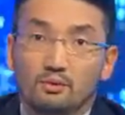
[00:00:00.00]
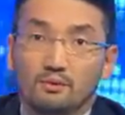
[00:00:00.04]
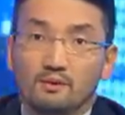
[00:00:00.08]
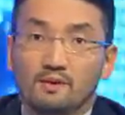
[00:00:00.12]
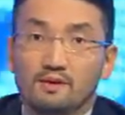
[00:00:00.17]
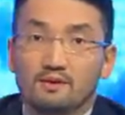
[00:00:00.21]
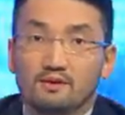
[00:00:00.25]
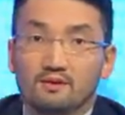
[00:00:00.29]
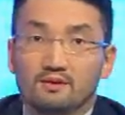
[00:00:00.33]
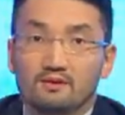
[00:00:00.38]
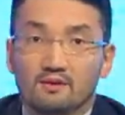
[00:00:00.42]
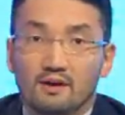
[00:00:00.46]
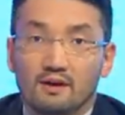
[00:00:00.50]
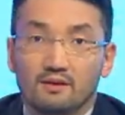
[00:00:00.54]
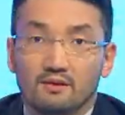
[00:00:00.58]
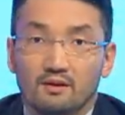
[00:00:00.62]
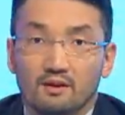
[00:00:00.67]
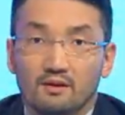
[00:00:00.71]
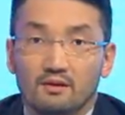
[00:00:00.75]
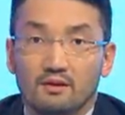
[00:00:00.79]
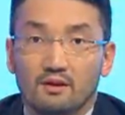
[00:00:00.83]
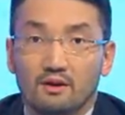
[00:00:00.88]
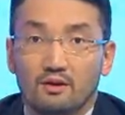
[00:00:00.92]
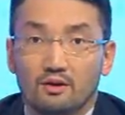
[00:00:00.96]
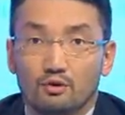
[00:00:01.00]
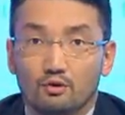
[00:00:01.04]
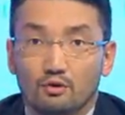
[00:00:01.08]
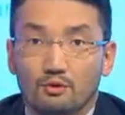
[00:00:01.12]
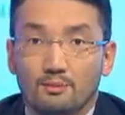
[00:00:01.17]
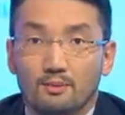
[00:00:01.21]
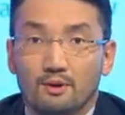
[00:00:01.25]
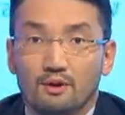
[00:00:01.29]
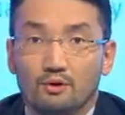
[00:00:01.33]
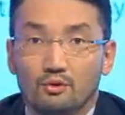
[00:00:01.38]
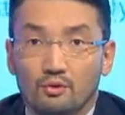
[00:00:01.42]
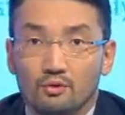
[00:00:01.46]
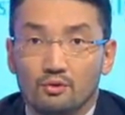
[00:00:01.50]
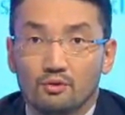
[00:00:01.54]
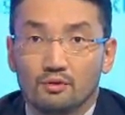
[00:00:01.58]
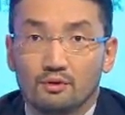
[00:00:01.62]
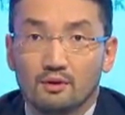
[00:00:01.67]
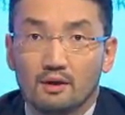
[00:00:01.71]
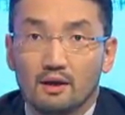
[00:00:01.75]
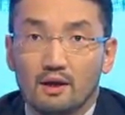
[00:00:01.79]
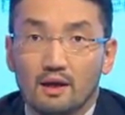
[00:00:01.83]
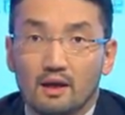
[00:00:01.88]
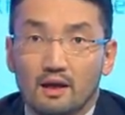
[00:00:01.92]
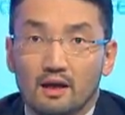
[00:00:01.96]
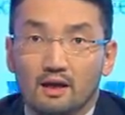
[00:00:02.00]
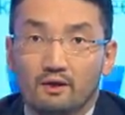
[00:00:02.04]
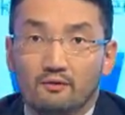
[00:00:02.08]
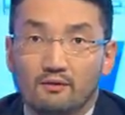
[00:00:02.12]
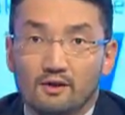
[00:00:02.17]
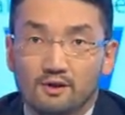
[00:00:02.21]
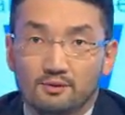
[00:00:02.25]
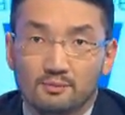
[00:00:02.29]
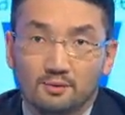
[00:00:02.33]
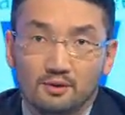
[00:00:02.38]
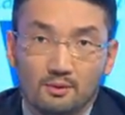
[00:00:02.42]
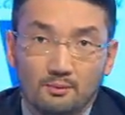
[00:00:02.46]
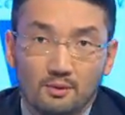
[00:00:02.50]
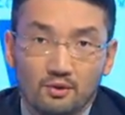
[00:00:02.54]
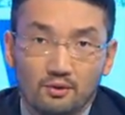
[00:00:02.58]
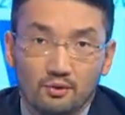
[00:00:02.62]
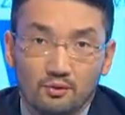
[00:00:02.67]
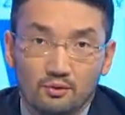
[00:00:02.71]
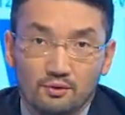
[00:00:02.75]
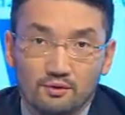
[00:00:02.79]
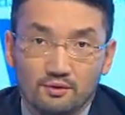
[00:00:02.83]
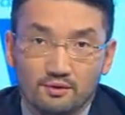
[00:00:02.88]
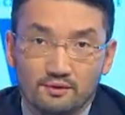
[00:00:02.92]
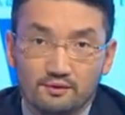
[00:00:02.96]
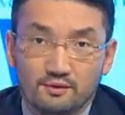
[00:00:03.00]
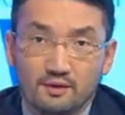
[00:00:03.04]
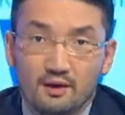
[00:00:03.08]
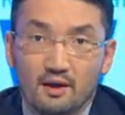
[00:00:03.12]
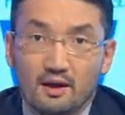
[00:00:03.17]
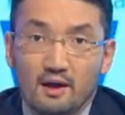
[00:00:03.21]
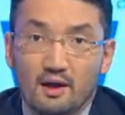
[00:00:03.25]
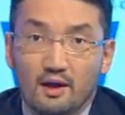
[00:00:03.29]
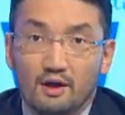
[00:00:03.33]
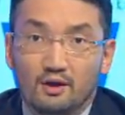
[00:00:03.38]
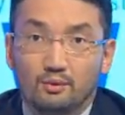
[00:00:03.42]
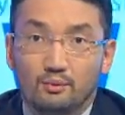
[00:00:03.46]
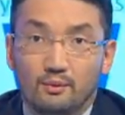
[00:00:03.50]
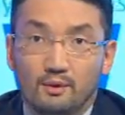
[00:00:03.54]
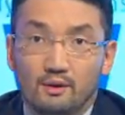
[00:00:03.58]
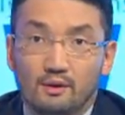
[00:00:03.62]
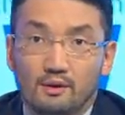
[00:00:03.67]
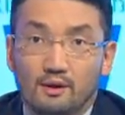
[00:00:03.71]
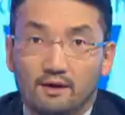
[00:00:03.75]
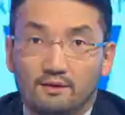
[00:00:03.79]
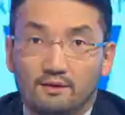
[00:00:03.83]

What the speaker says: between Kazakhstan and the European Union, investment opportunities, as well